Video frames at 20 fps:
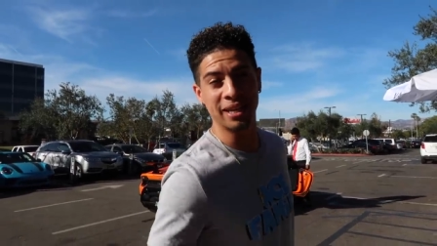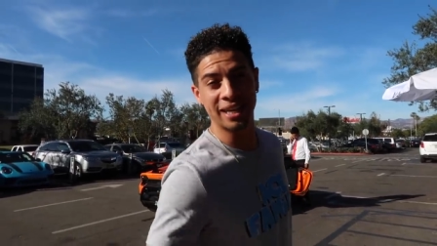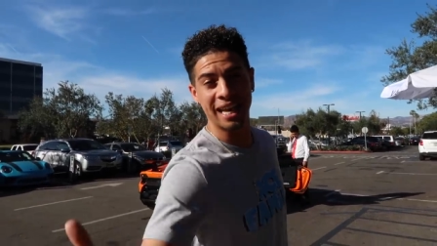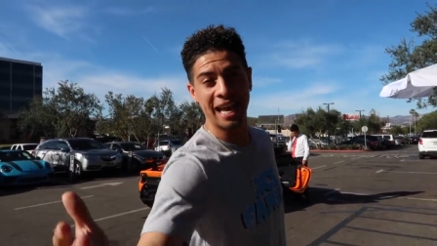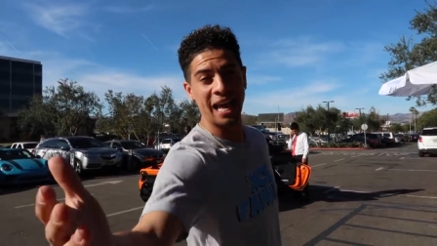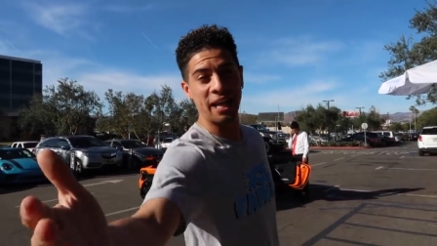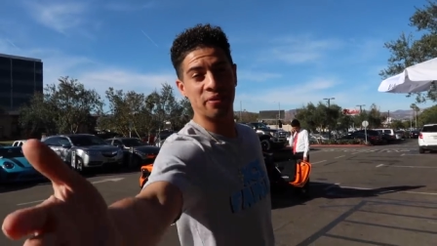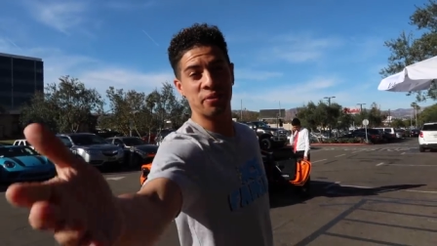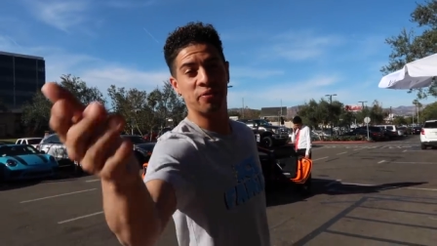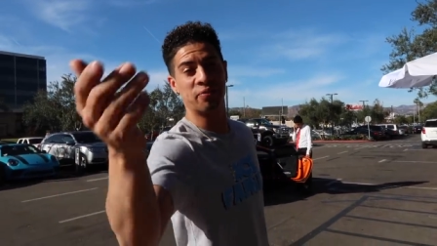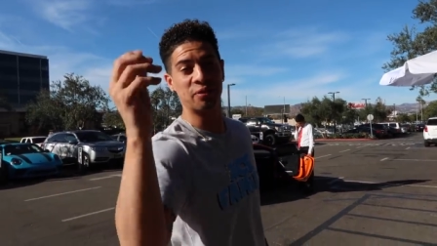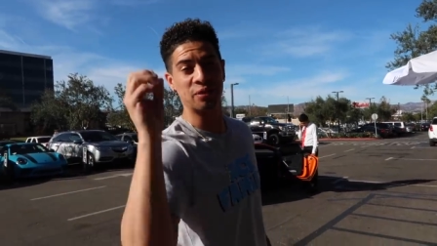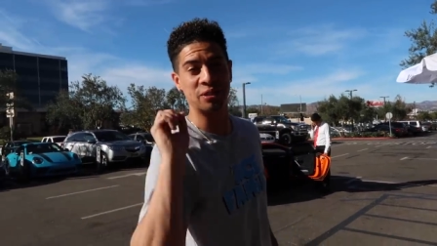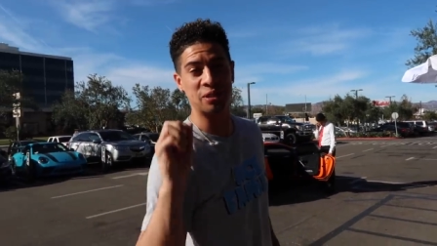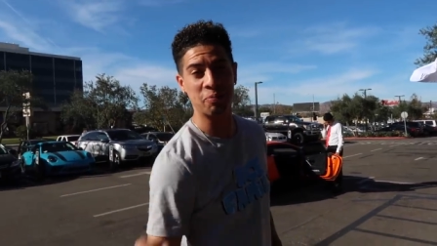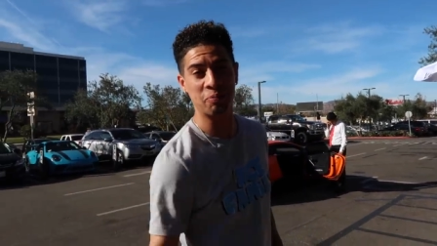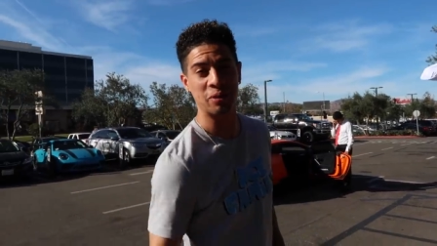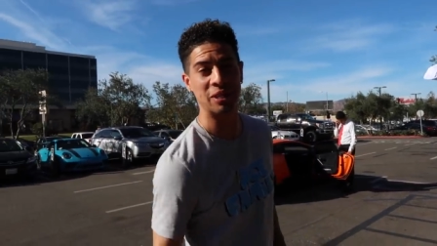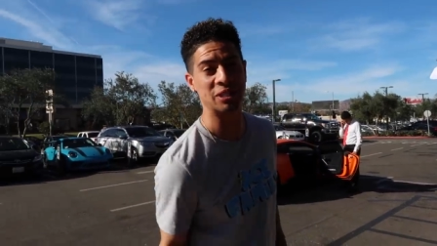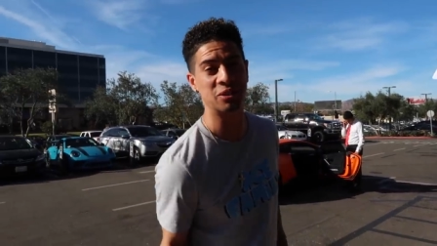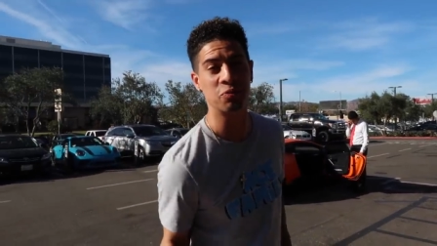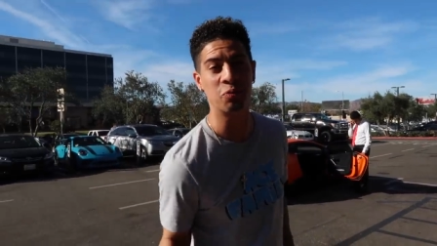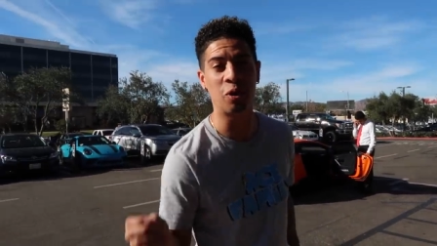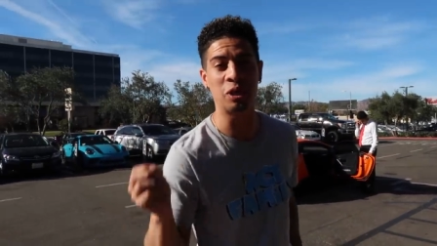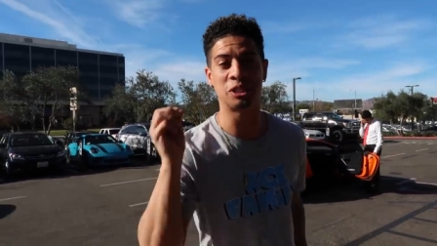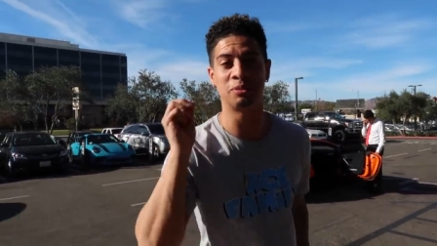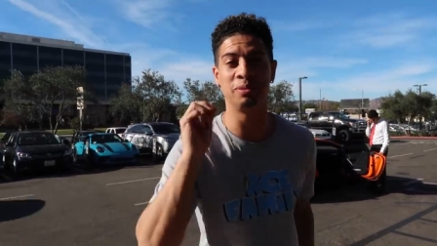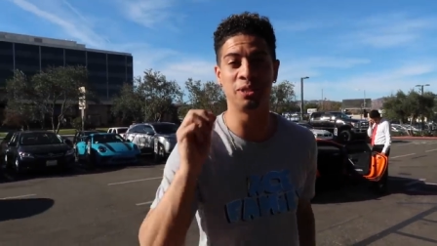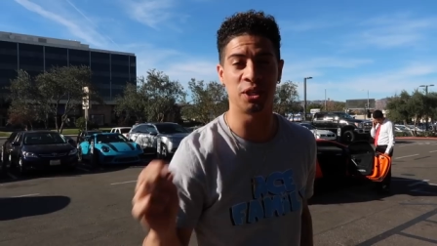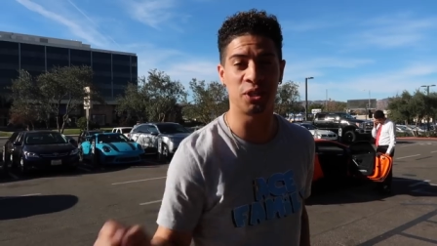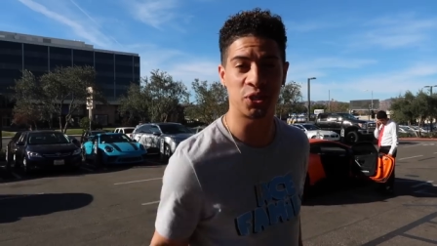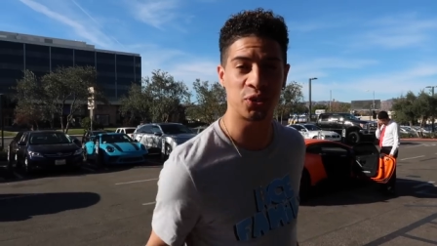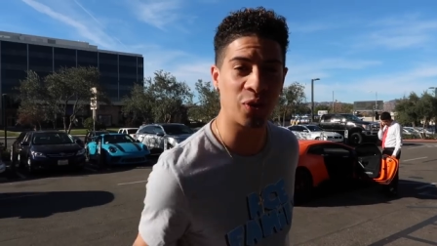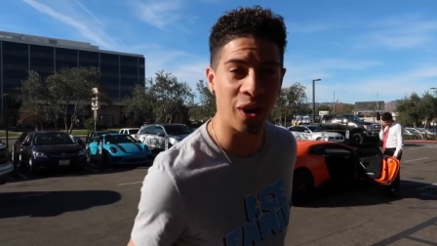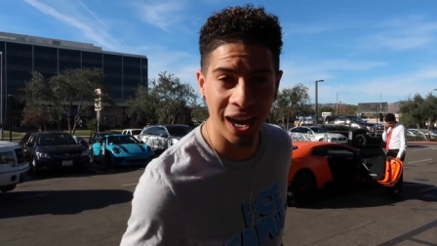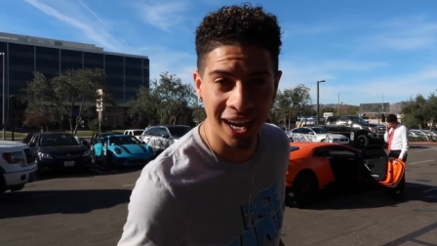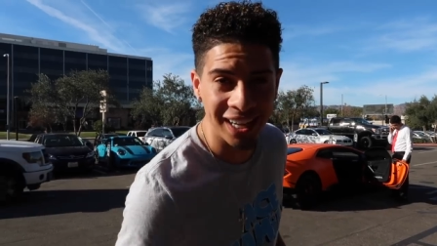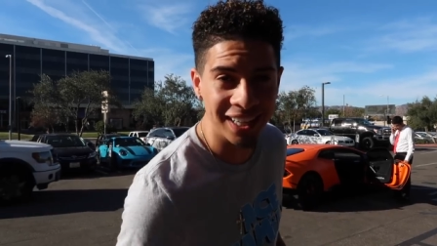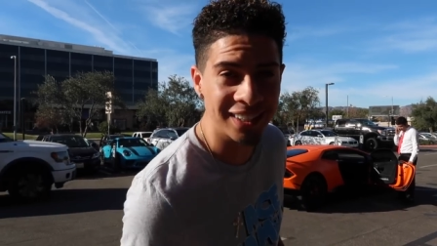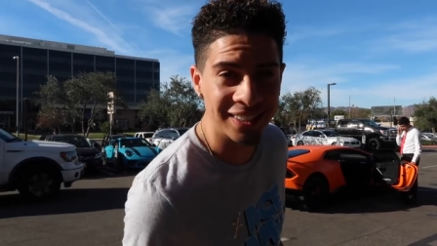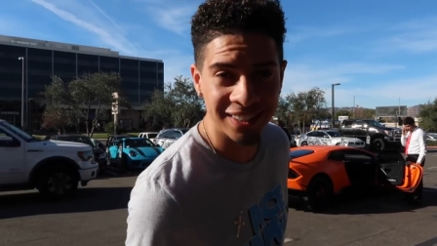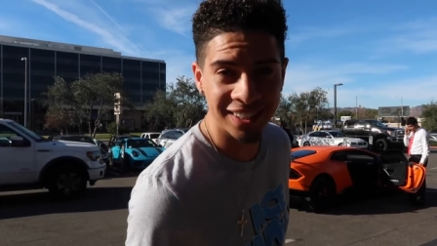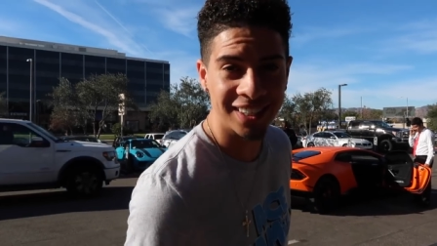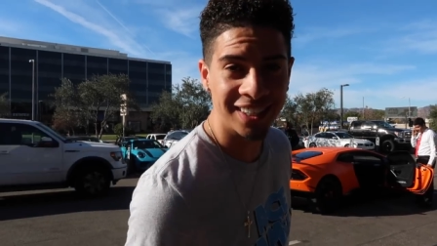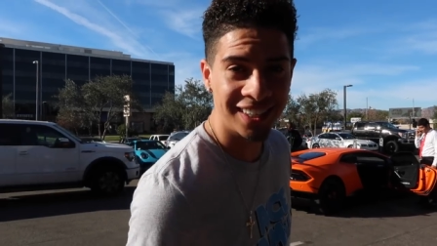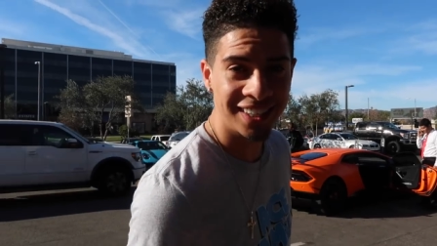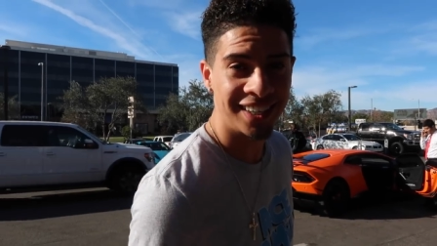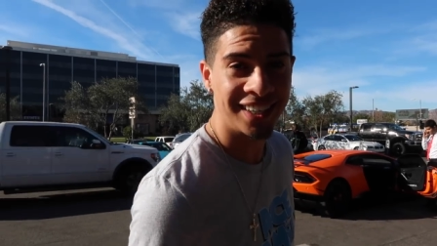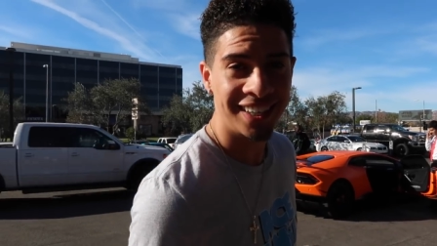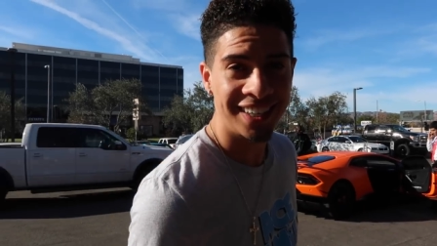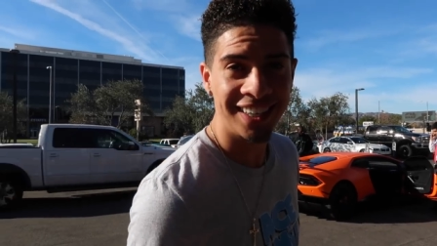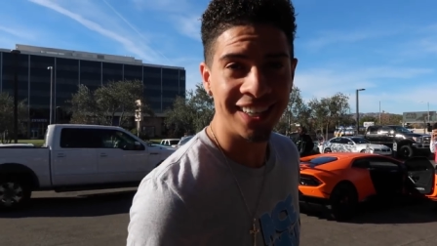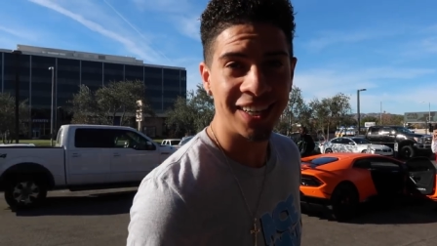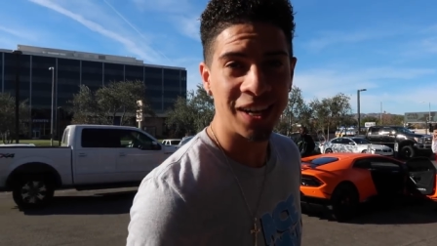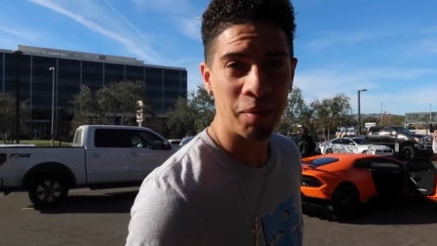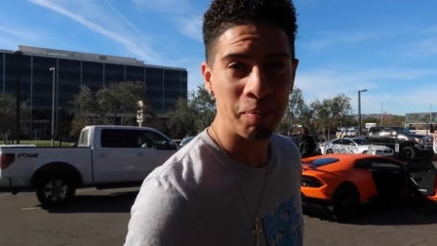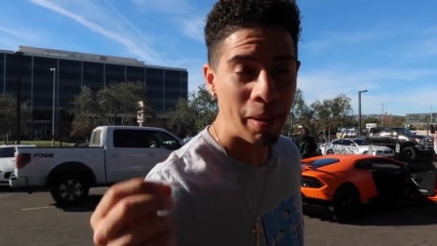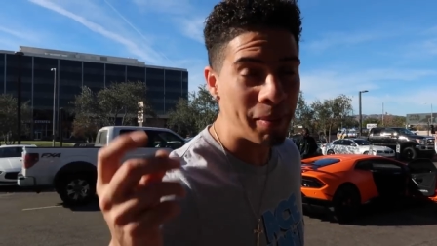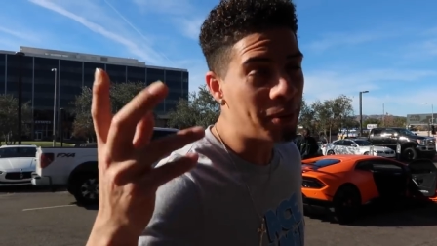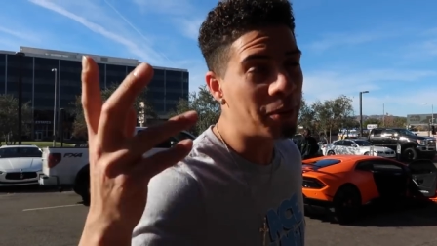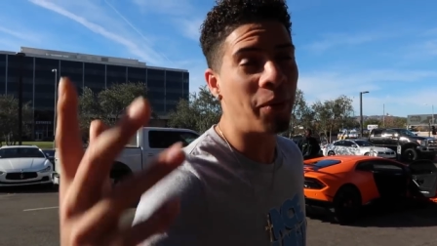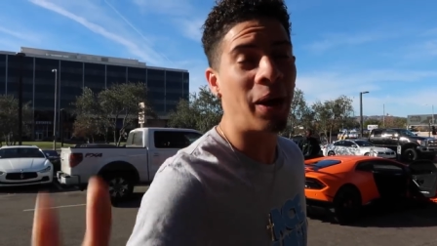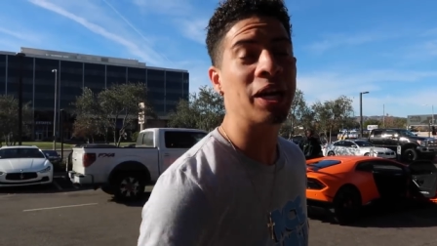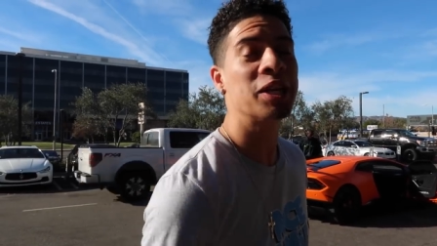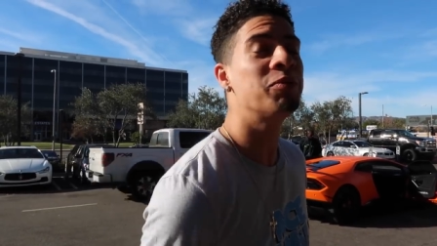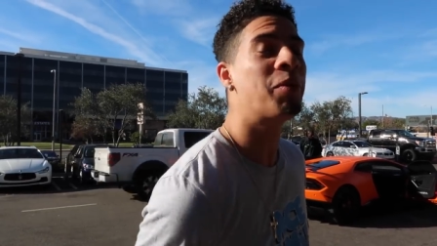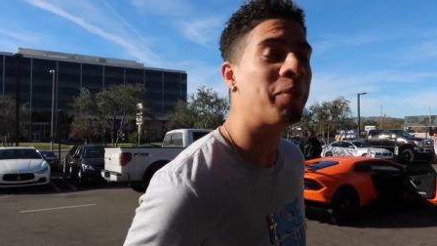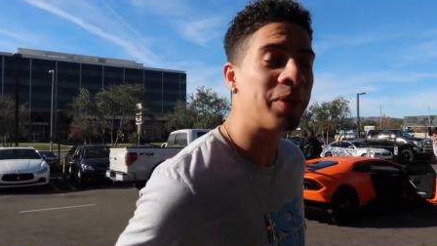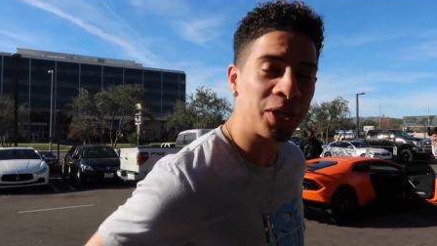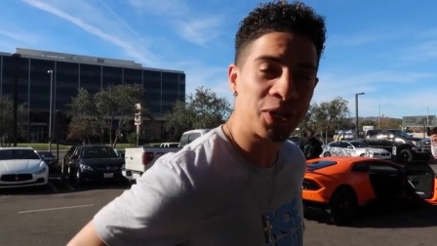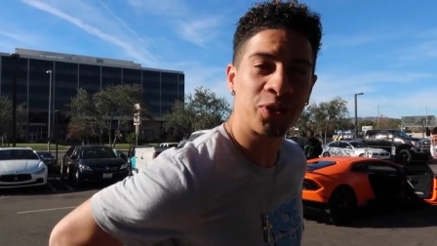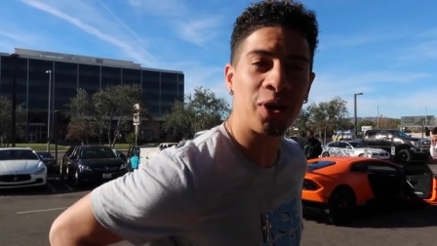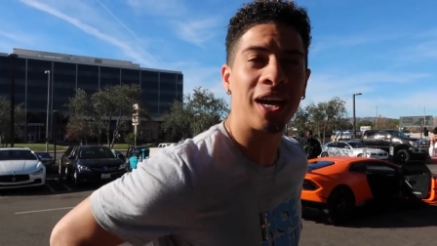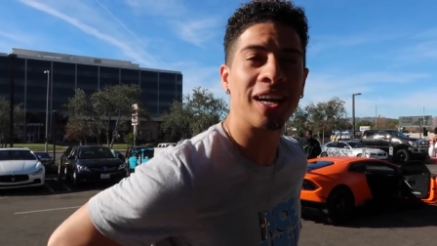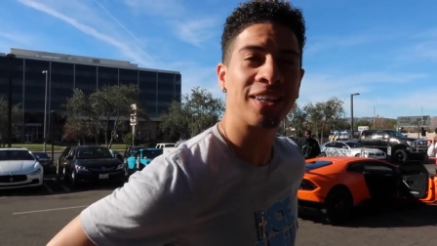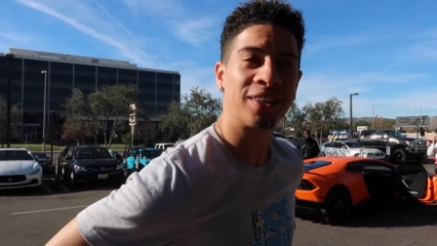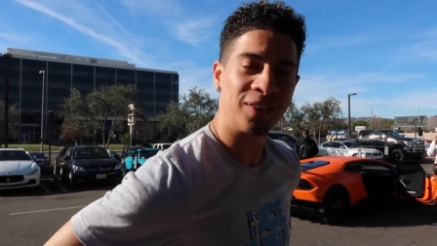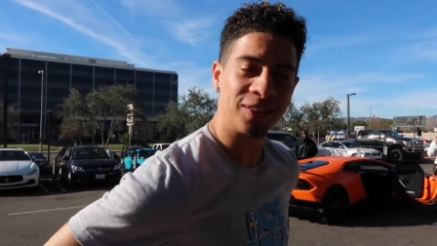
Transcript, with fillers: but Catherine for some reason wants me to try it. Baby, why do you want me to try it?